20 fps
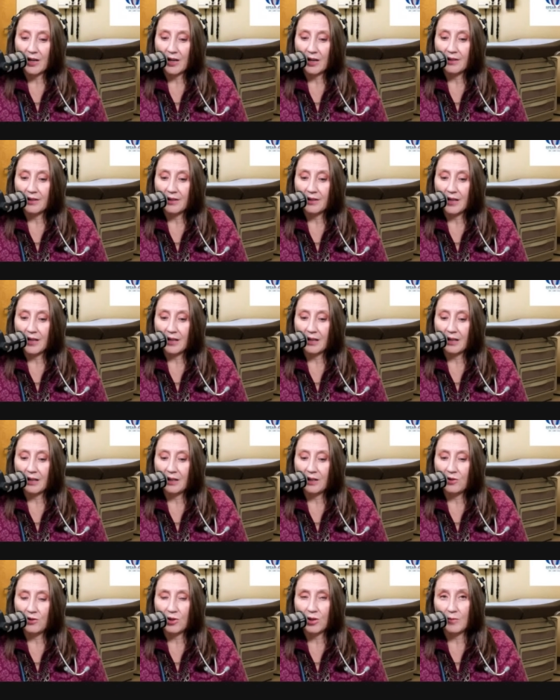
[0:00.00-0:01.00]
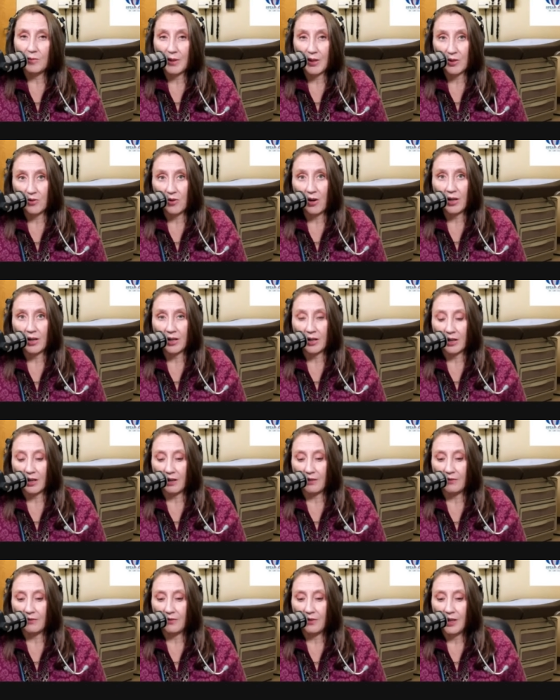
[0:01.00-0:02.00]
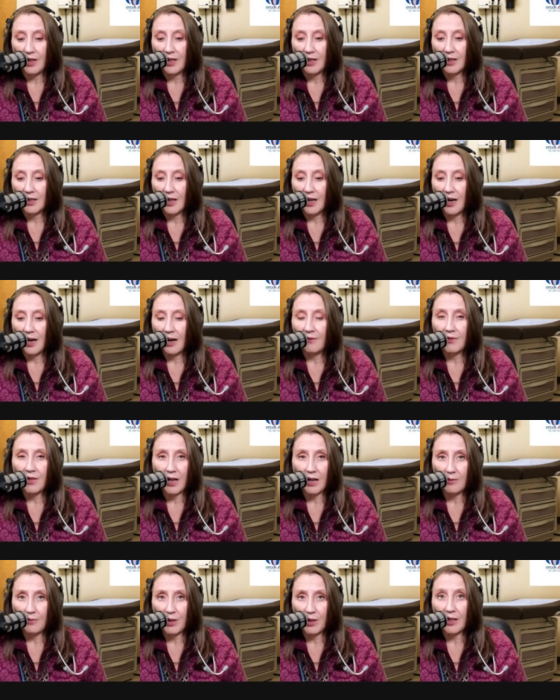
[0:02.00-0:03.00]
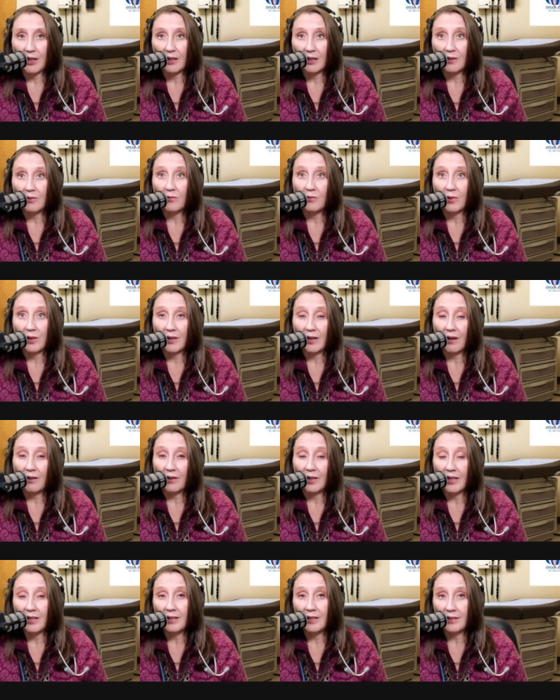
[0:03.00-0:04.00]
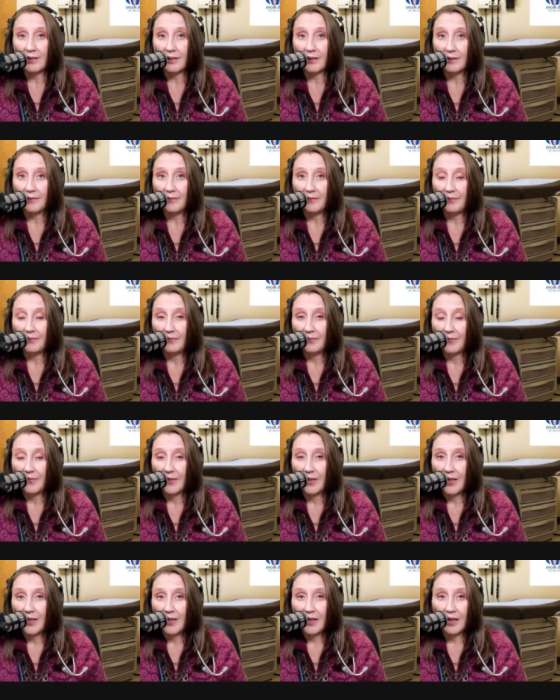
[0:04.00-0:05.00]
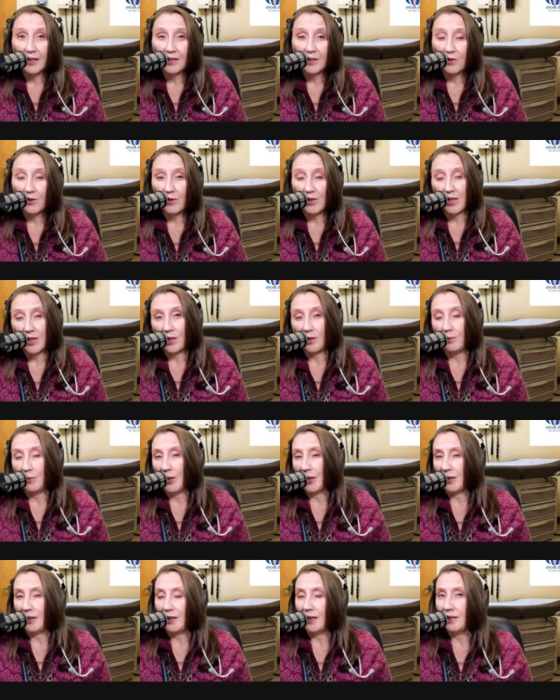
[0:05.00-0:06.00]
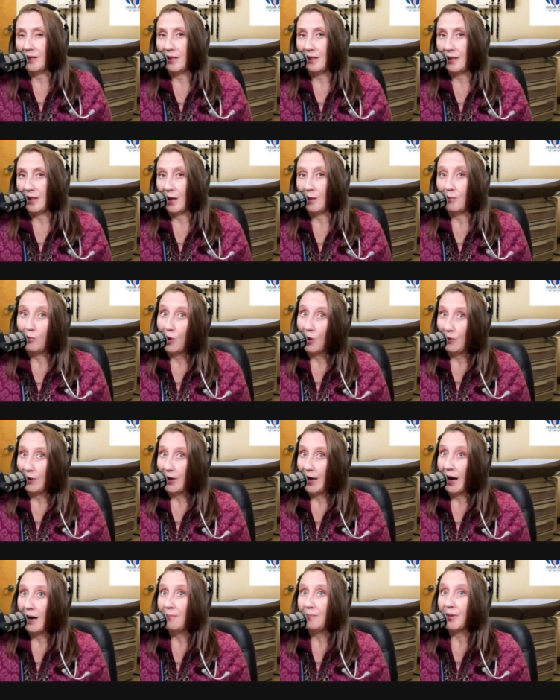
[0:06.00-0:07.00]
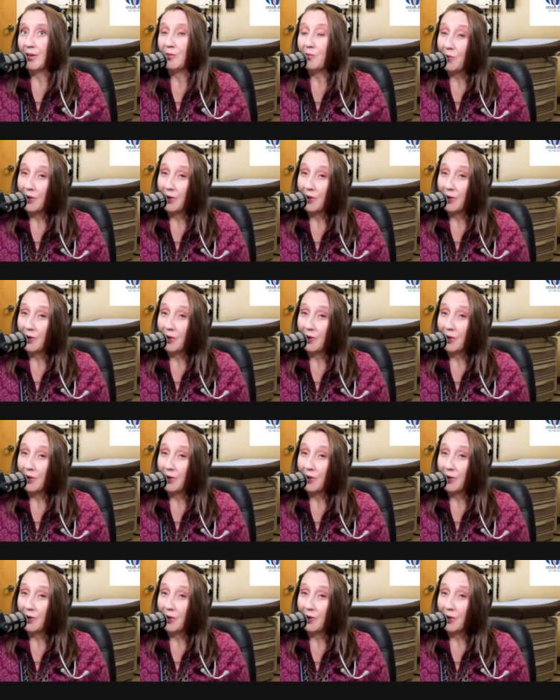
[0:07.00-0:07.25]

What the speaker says: I think you should be strong enough to have diabetes without insulin. And so they don't pick the insulin up. What would happen?